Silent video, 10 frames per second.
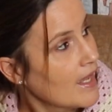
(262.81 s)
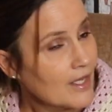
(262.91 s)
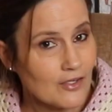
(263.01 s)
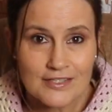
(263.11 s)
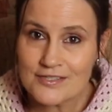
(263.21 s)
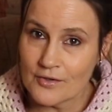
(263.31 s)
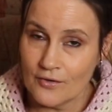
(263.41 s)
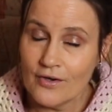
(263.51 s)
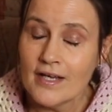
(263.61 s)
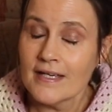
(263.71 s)
And
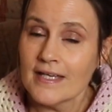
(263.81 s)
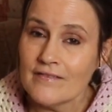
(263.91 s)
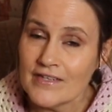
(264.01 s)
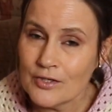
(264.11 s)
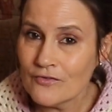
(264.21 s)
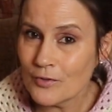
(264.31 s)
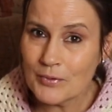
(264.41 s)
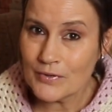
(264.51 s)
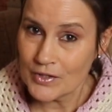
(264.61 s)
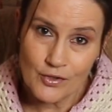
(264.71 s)
also if you cover up
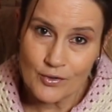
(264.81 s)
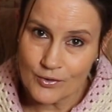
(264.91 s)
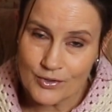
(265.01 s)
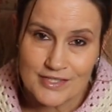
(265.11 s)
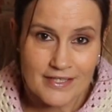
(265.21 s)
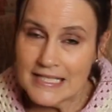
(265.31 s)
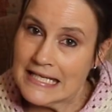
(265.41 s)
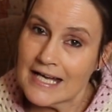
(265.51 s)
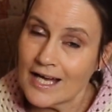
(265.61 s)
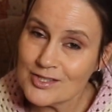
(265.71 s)
with the coat, then
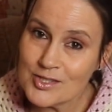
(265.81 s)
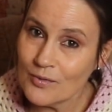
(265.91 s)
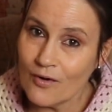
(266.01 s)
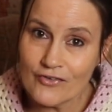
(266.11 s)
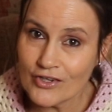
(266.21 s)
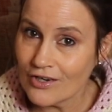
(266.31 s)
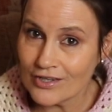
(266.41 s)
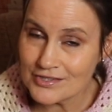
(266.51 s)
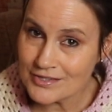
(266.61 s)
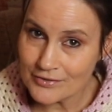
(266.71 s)
you can't show off your
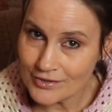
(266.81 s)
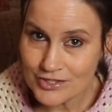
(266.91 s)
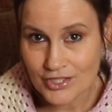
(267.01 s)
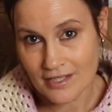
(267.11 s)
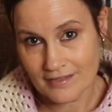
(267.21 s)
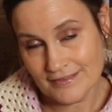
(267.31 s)
gorgeous crochet.